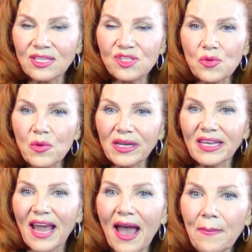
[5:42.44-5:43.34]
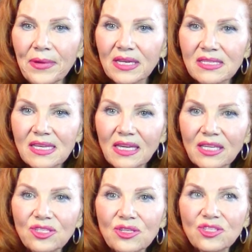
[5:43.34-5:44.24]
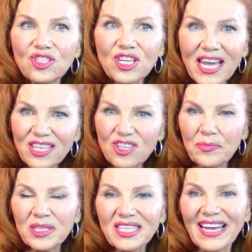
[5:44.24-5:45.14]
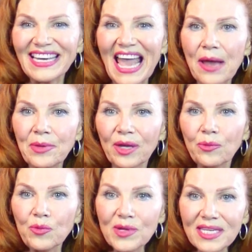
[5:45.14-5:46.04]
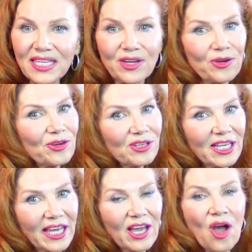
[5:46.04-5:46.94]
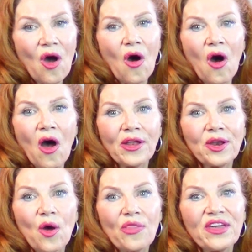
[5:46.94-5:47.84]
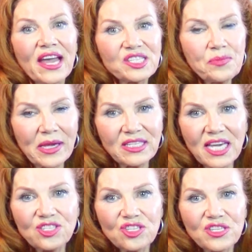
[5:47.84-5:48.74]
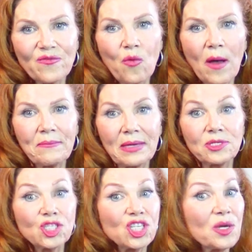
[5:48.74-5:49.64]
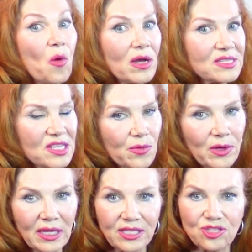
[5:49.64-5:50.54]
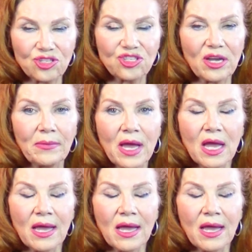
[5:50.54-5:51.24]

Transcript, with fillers: And so what can happen is it can change up the dynamic really early on the expectations of what maybe she wants in the relationship.